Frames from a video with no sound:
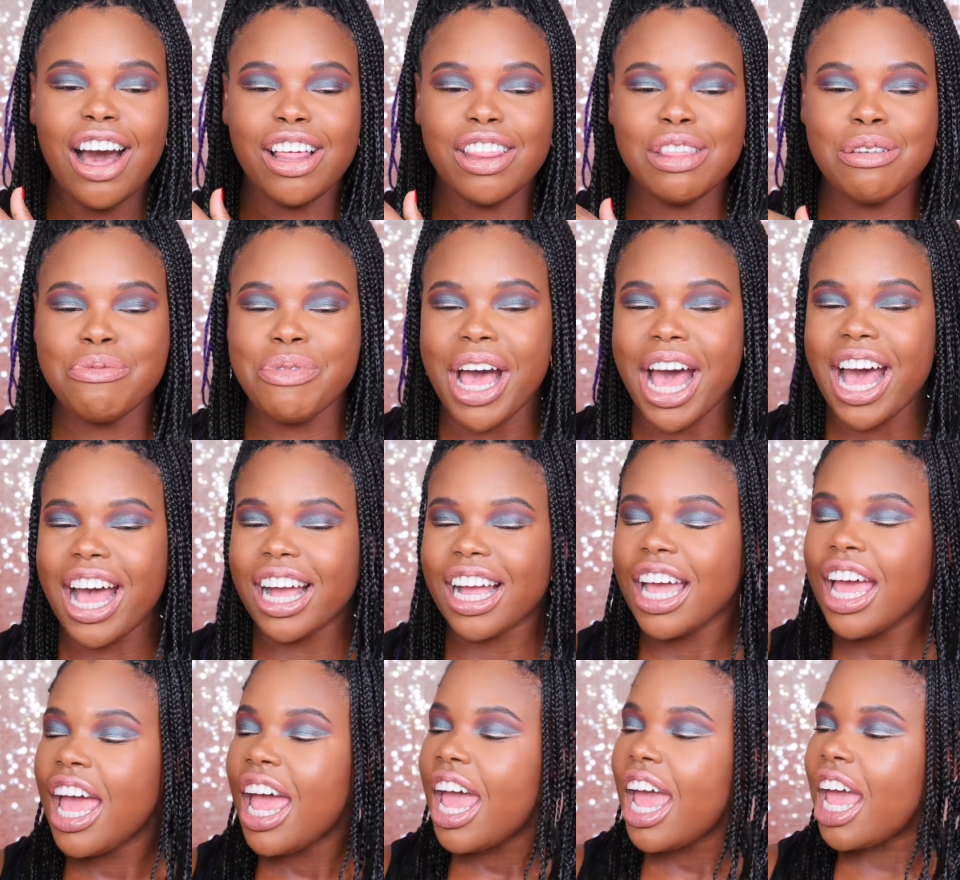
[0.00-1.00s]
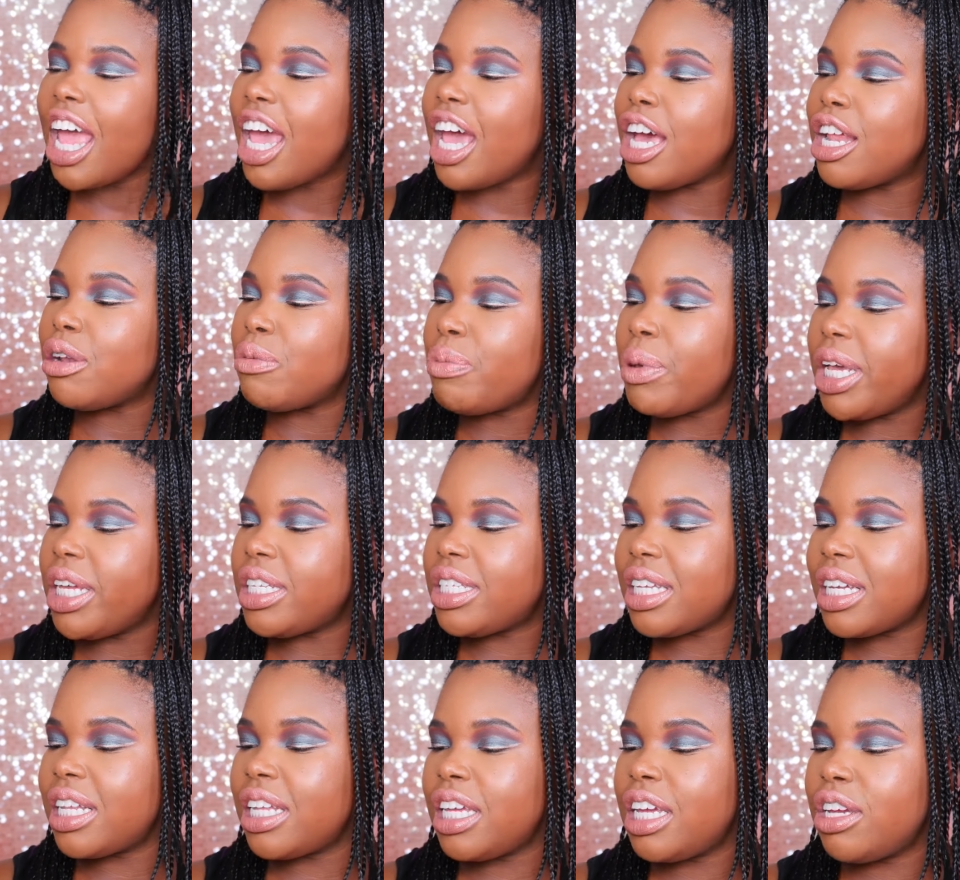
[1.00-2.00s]
on the back and
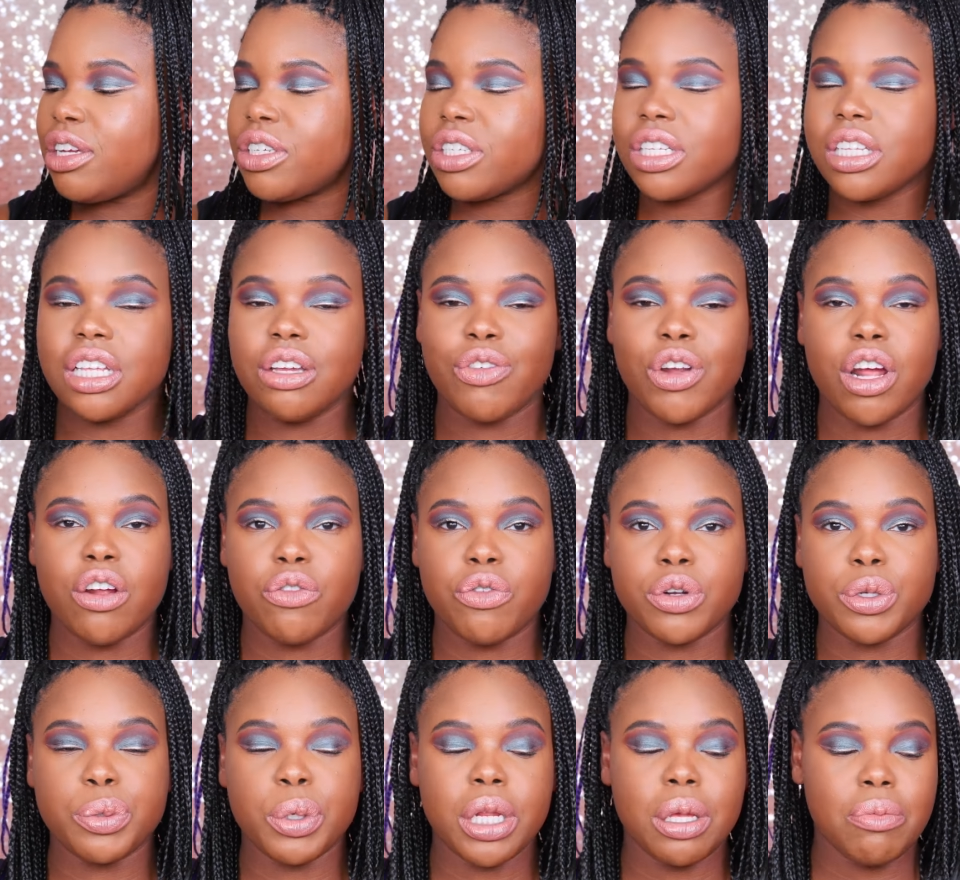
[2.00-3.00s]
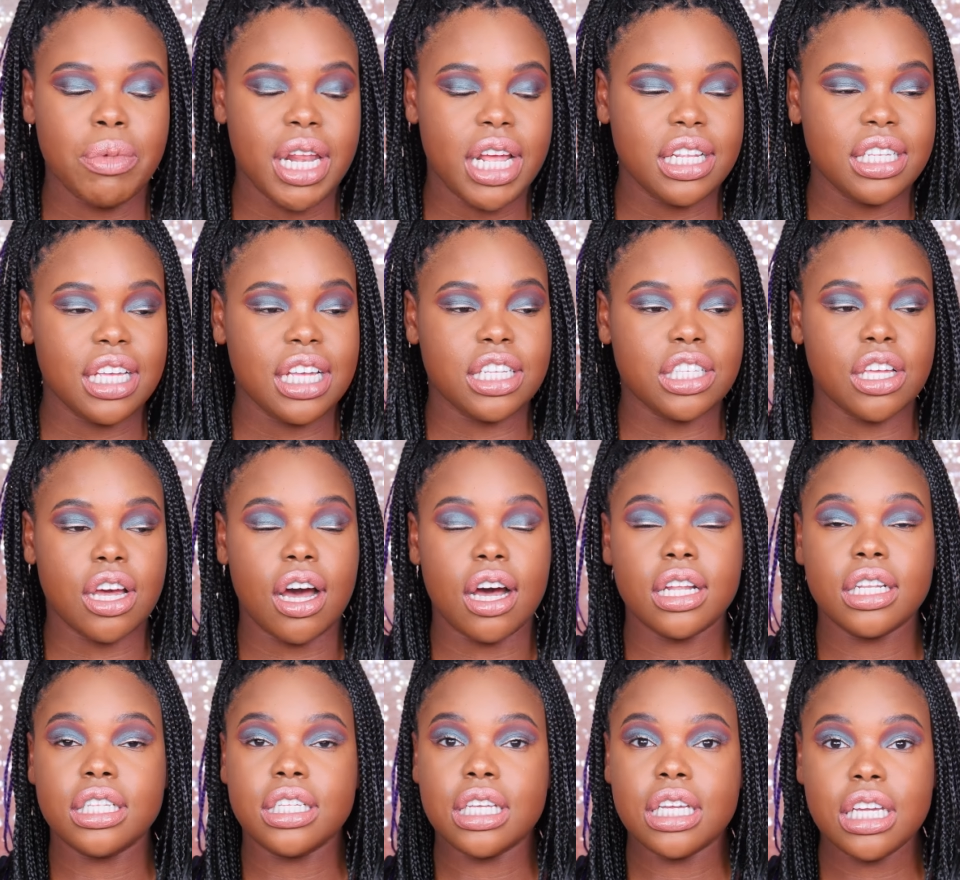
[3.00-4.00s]
basically you just leave it on for 20 minutes it's
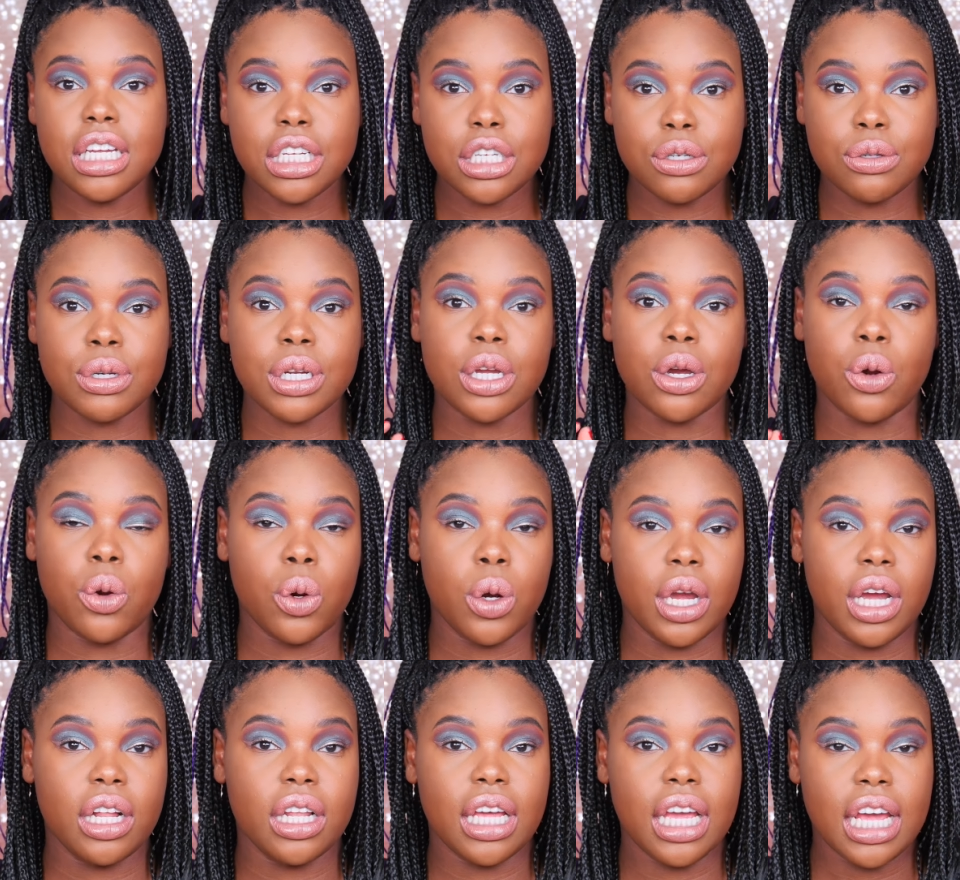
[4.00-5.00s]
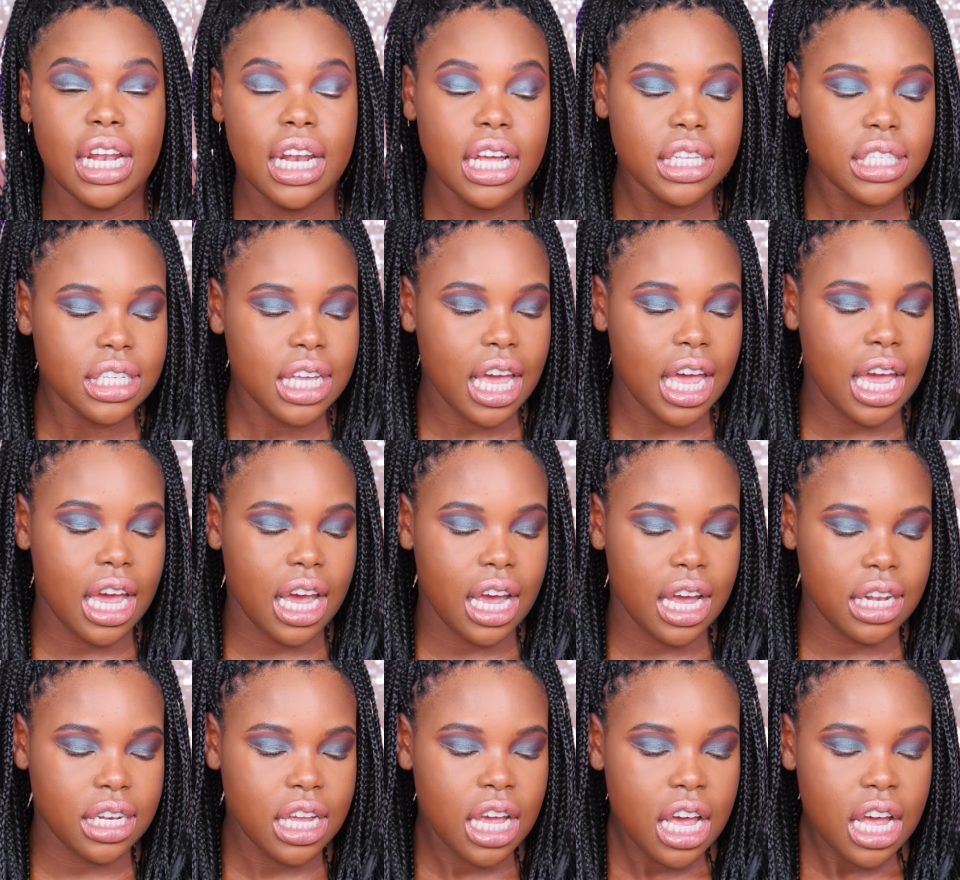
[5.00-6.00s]
got tea tree oil in it
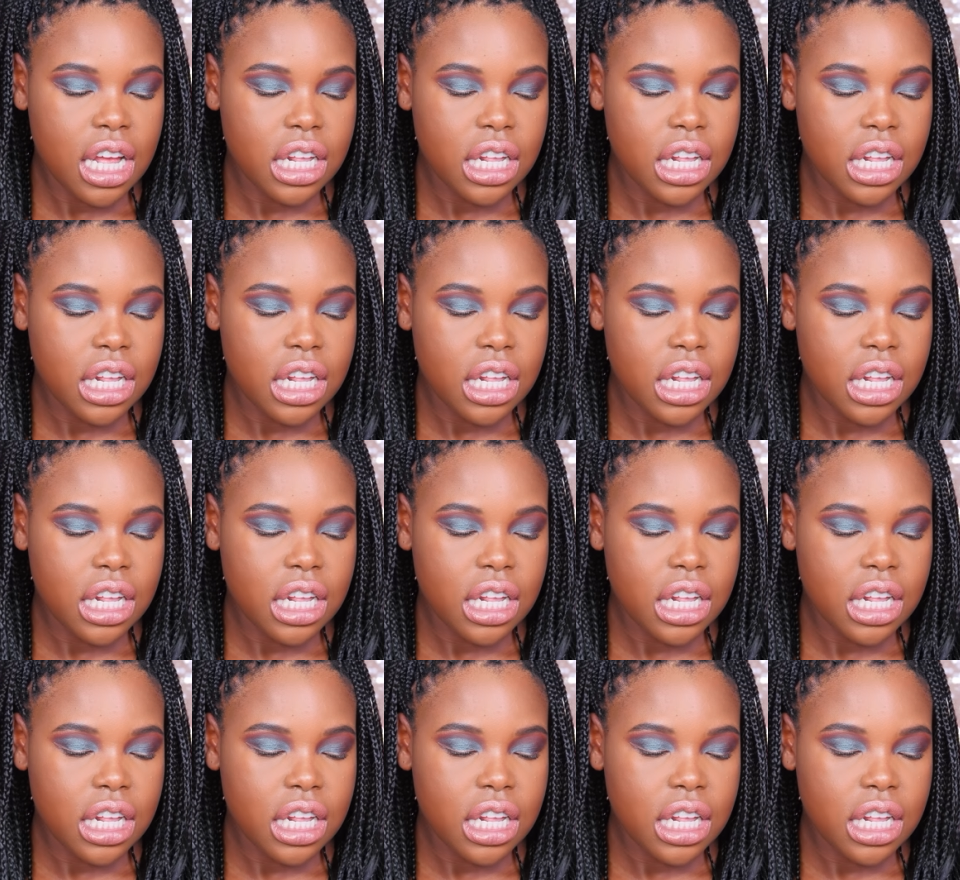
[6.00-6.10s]
and